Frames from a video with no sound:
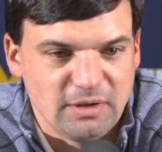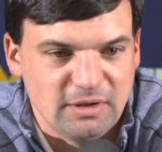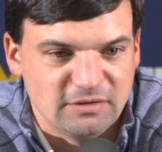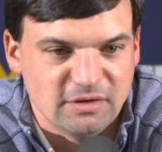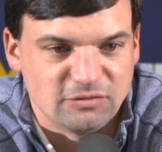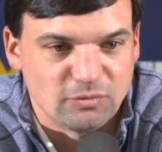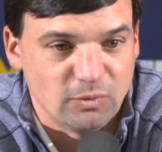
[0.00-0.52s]

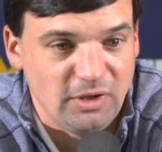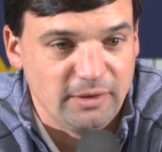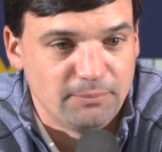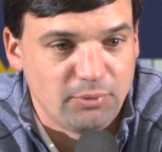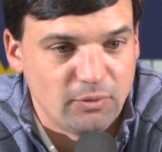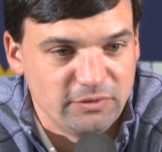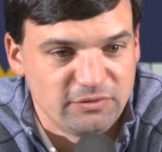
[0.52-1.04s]
it's really
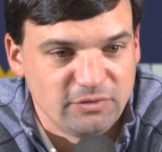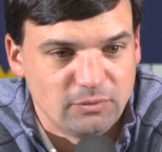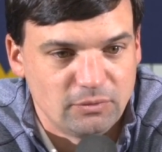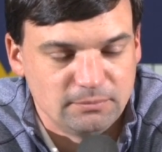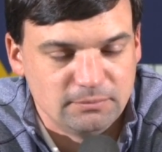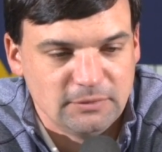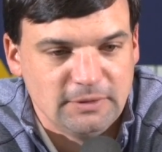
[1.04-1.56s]
important
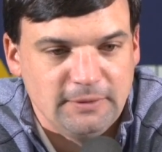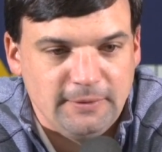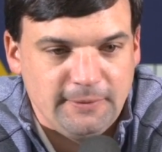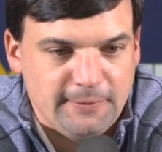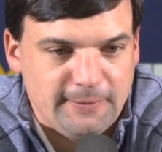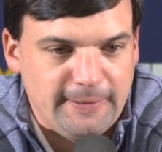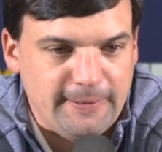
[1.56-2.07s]
to
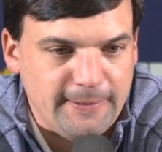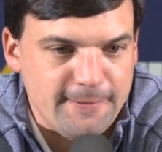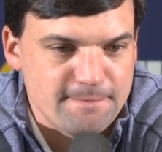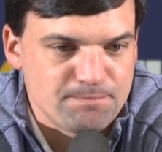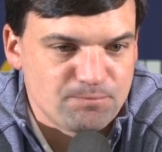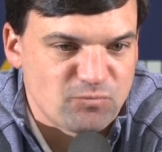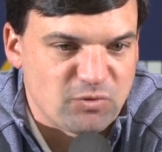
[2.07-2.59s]

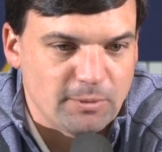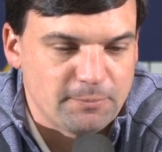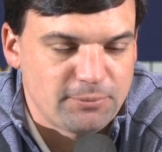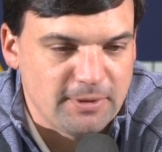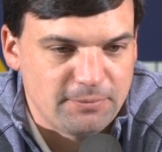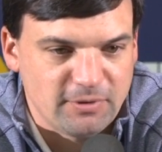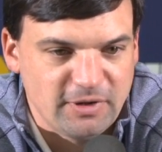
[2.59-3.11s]
them. From a
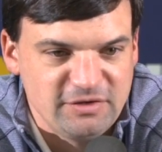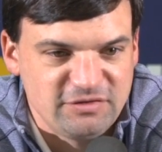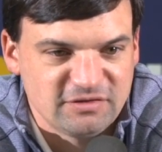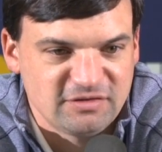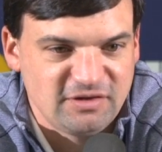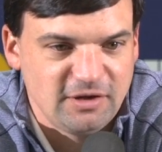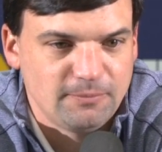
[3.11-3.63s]

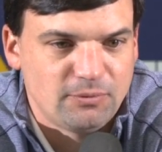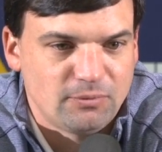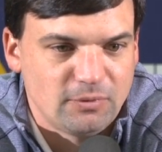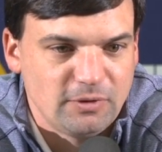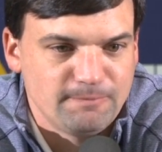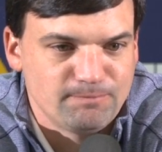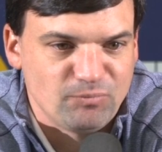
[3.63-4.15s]
preparation
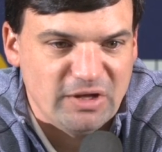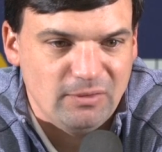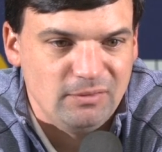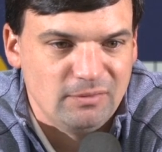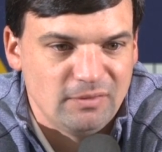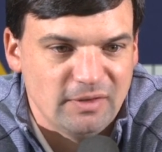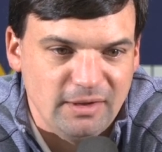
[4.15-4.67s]
standpoint,
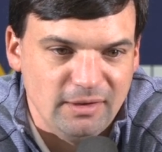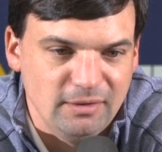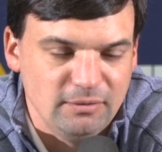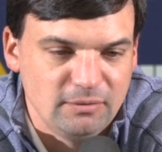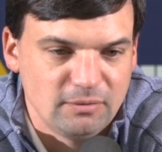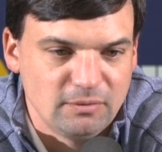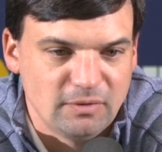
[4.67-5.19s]

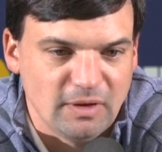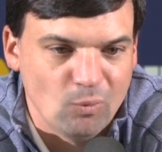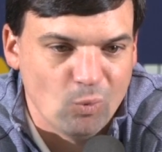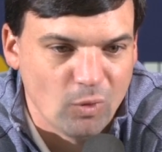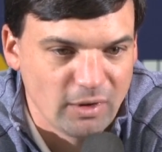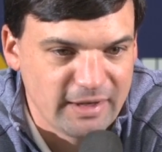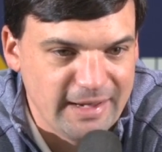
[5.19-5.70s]
they
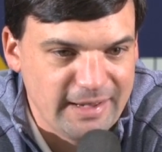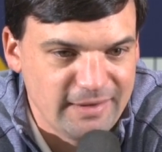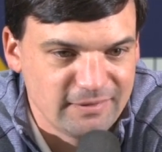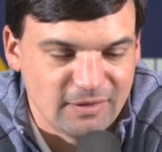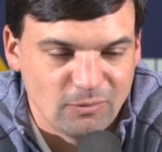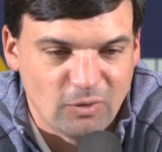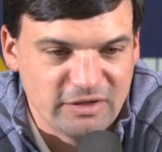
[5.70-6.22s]
work at
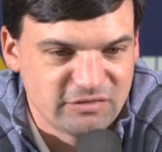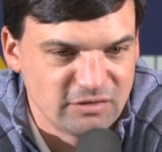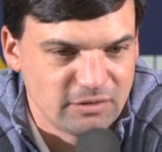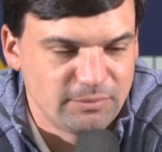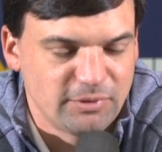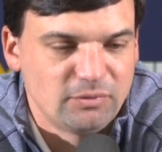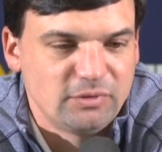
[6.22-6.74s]
it. They watch
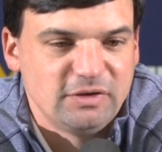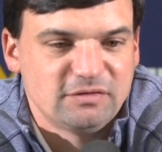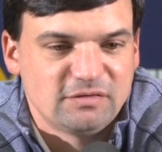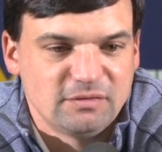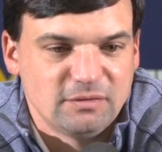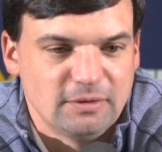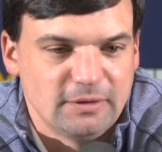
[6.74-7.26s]
their
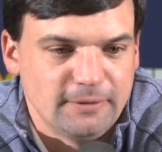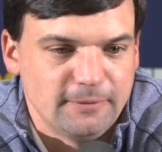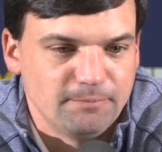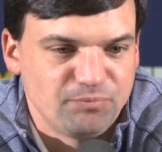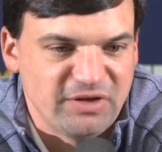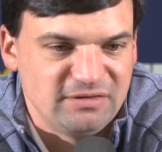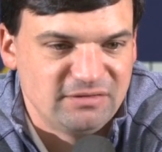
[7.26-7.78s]
opponents.
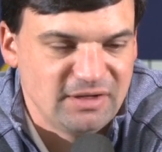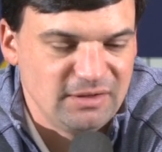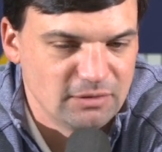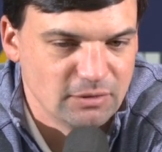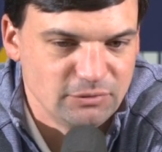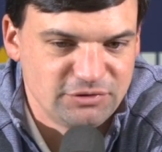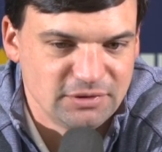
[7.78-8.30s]
They take
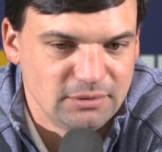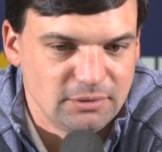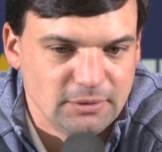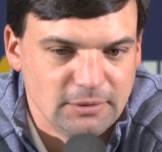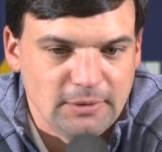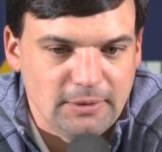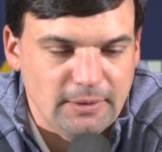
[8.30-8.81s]
coaching.
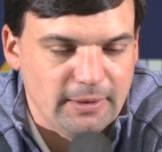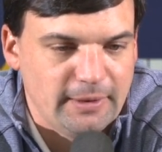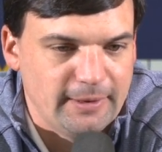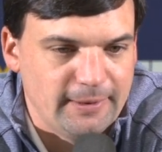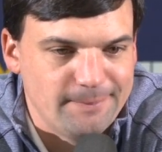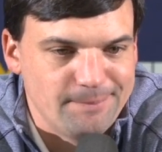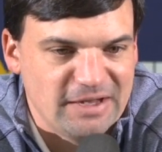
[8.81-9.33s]

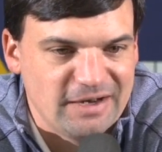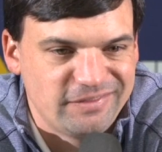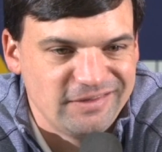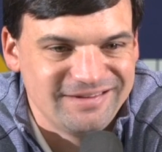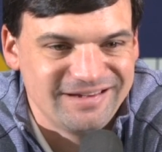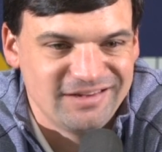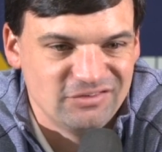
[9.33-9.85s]
And I
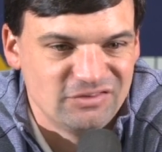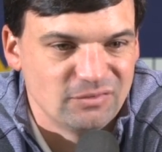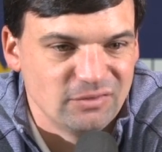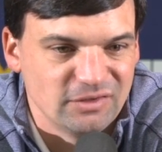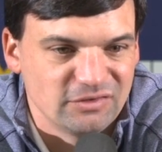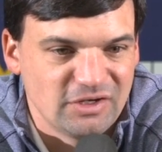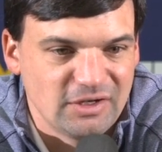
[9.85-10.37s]
think that gives you a
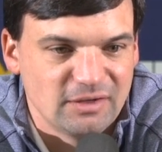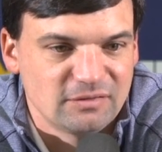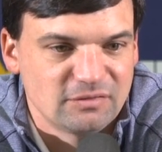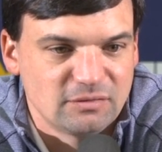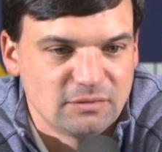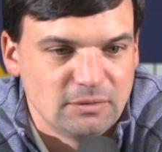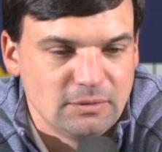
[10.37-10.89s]
real
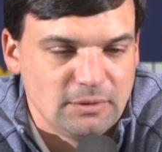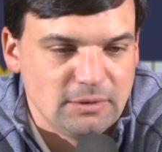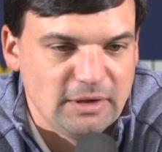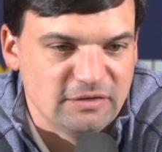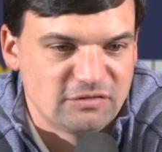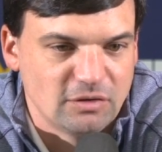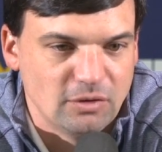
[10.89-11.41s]
chance.
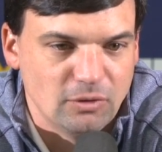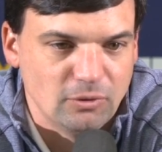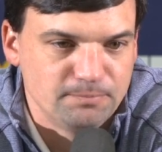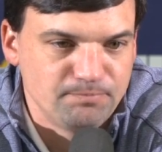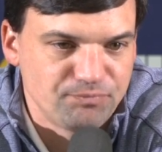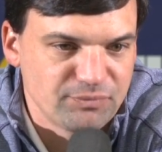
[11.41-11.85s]
And so